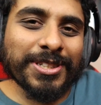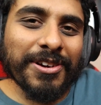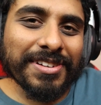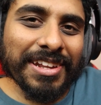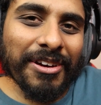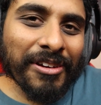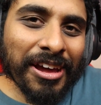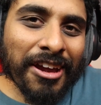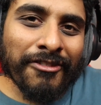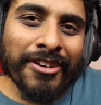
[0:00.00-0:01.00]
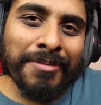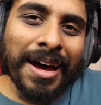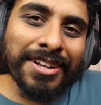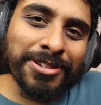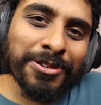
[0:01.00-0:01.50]
joke though.
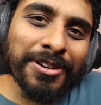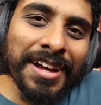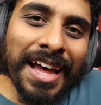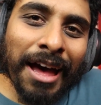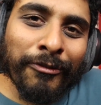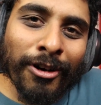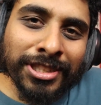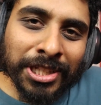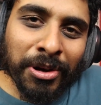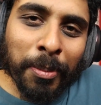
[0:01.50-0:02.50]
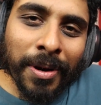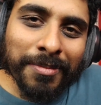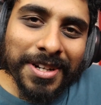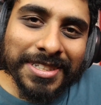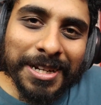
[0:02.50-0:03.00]
Fremantle have won 0
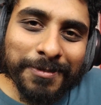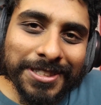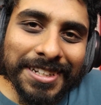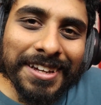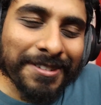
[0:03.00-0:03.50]
premierships.